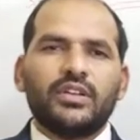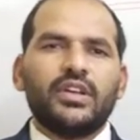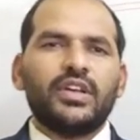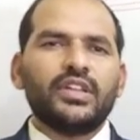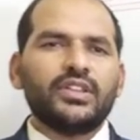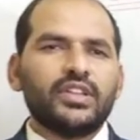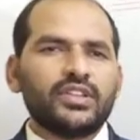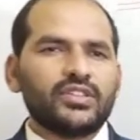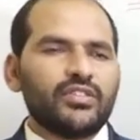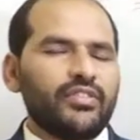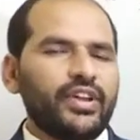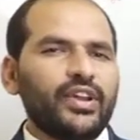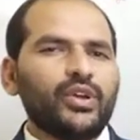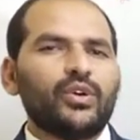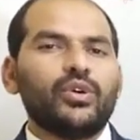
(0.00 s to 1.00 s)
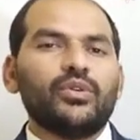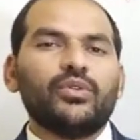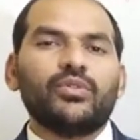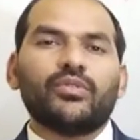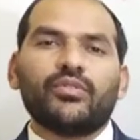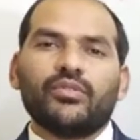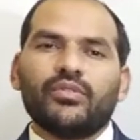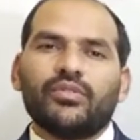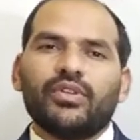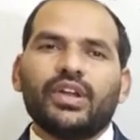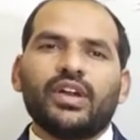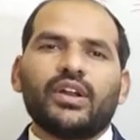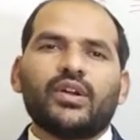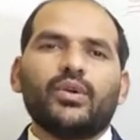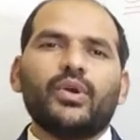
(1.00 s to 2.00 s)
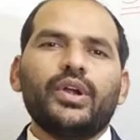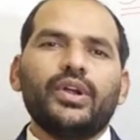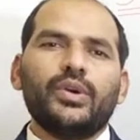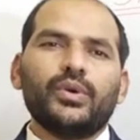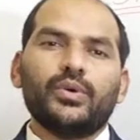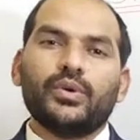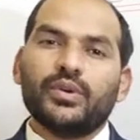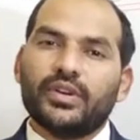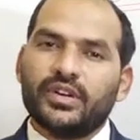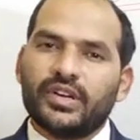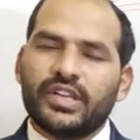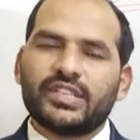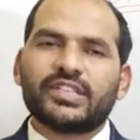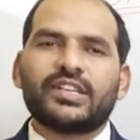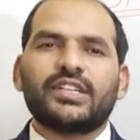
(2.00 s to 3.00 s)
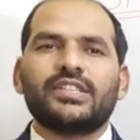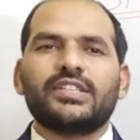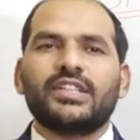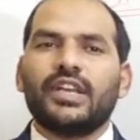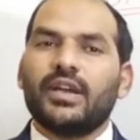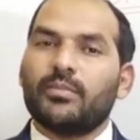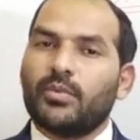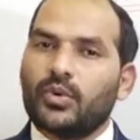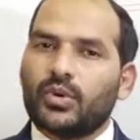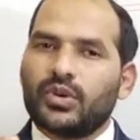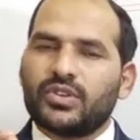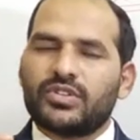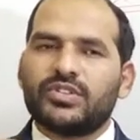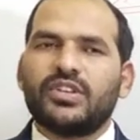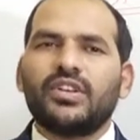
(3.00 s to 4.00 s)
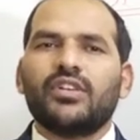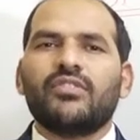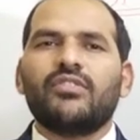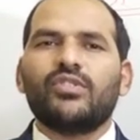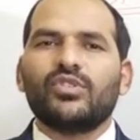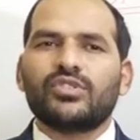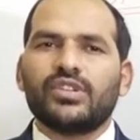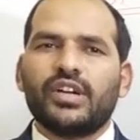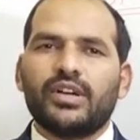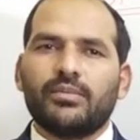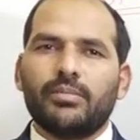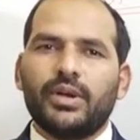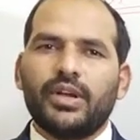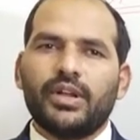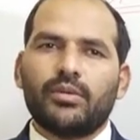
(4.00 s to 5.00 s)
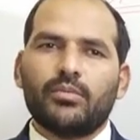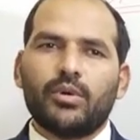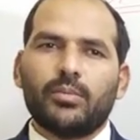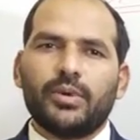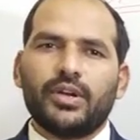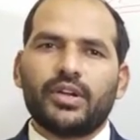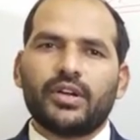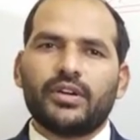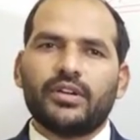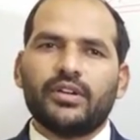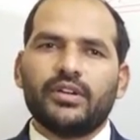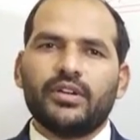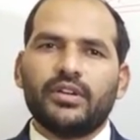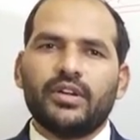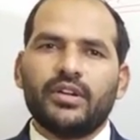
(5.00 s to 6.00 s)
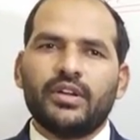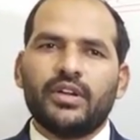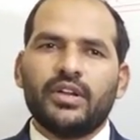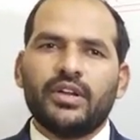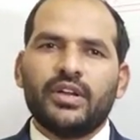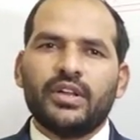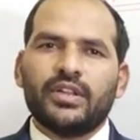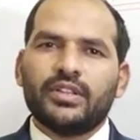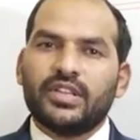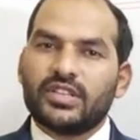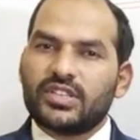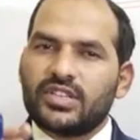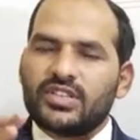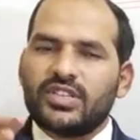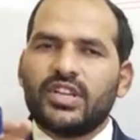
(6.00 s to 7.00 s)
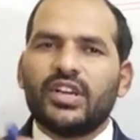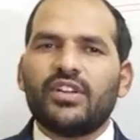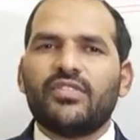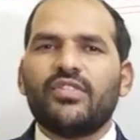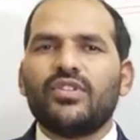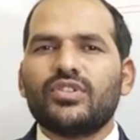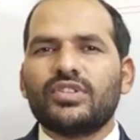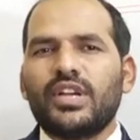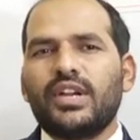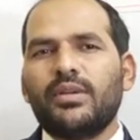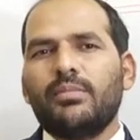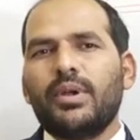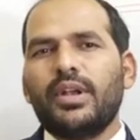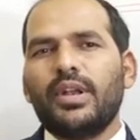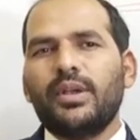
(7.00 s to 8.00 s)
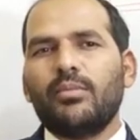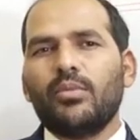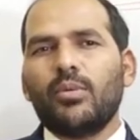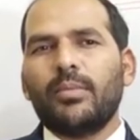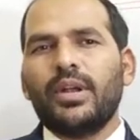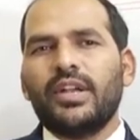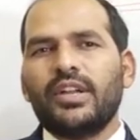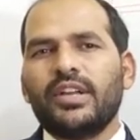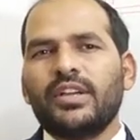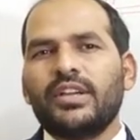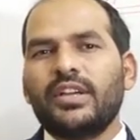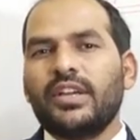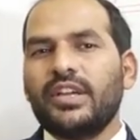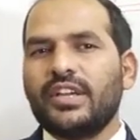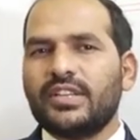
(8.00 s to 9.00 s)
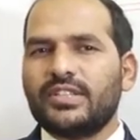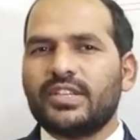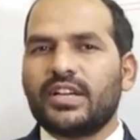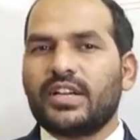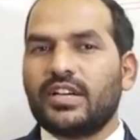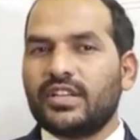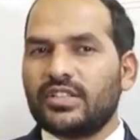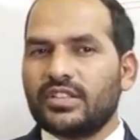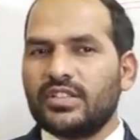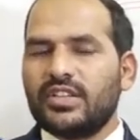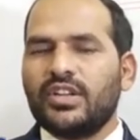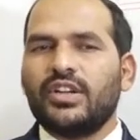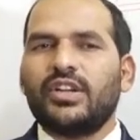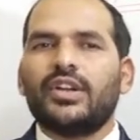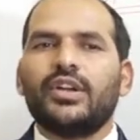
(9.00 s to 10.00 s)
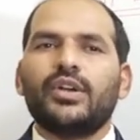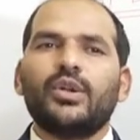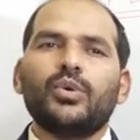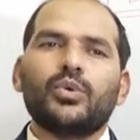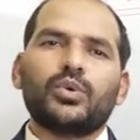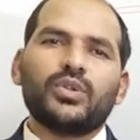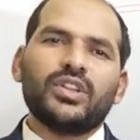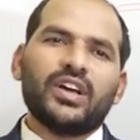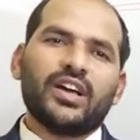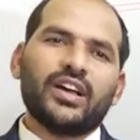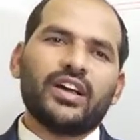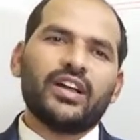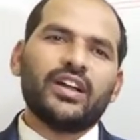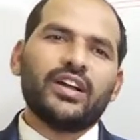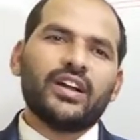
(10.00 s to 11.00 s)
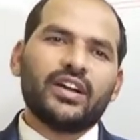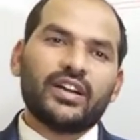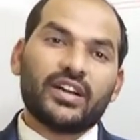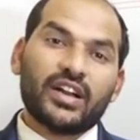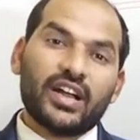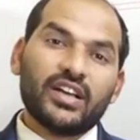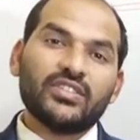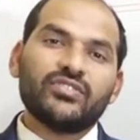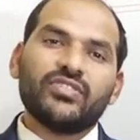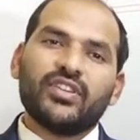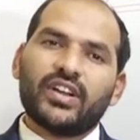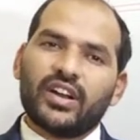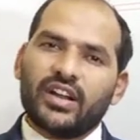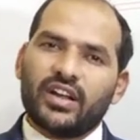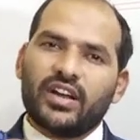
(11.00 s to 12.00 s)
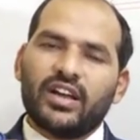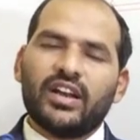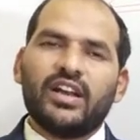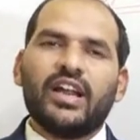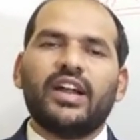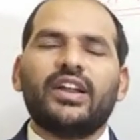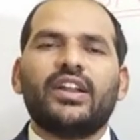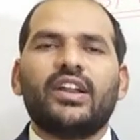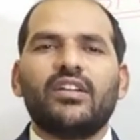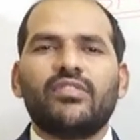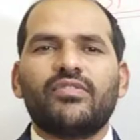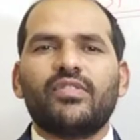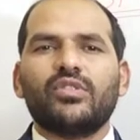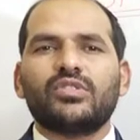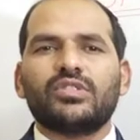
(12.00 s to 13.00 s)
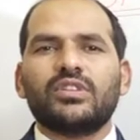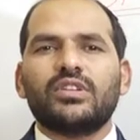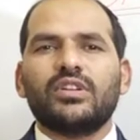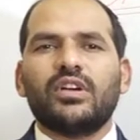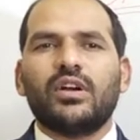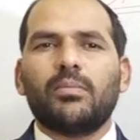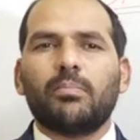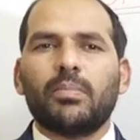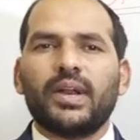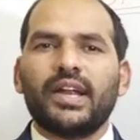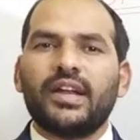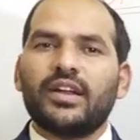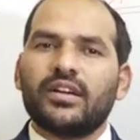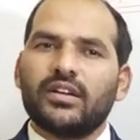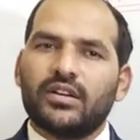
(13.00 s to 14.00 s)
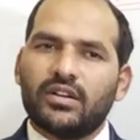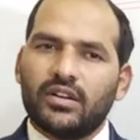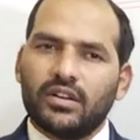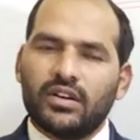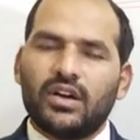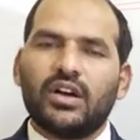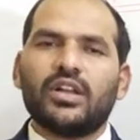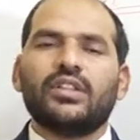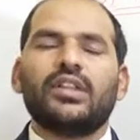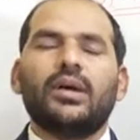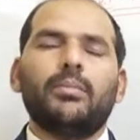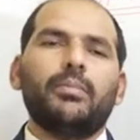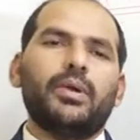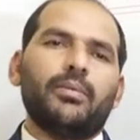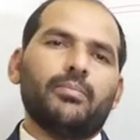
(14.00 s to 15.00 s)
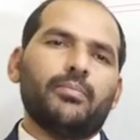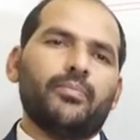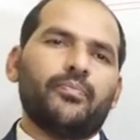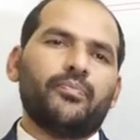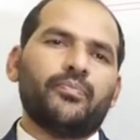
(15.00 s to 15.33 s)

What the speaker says: In this video, we are going to discuss about shear force and bending moment. This shear force and bending moment is occurs due to the transfer or lateral force applied on the beam.